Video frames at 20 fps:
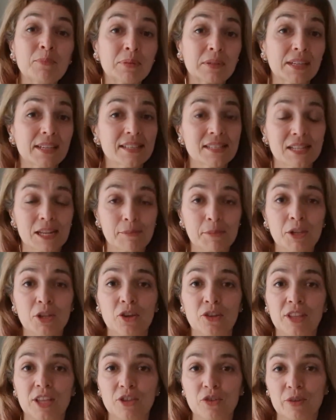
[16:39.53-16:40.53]
Please let me
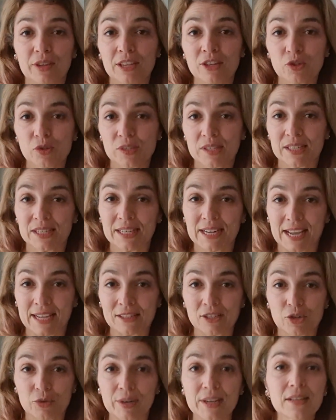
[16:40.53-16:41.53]
know that you're interested in
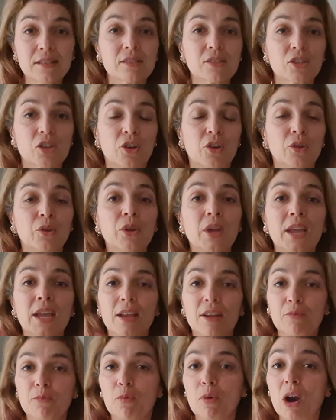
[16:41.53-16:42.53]
entering. So
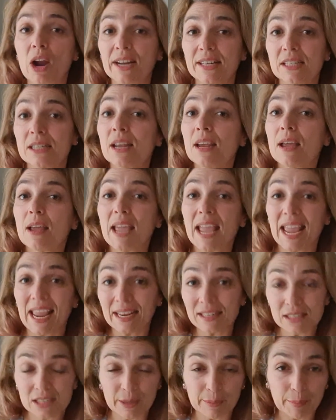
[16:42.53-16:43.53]
write
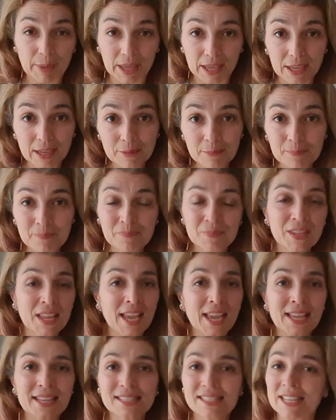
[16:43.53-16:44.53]
enter me,
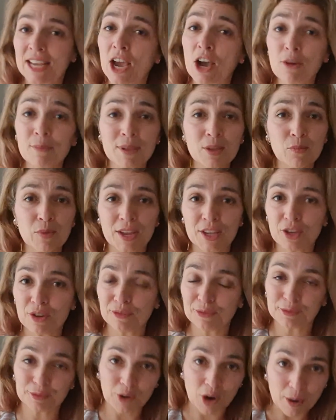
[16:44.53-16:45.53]
tell me where you're
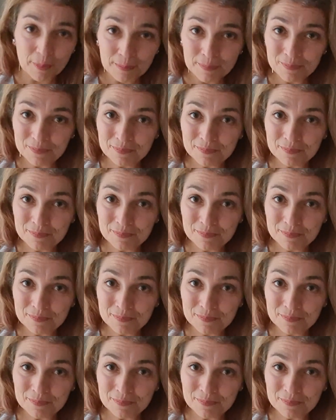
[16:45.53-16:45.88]
from,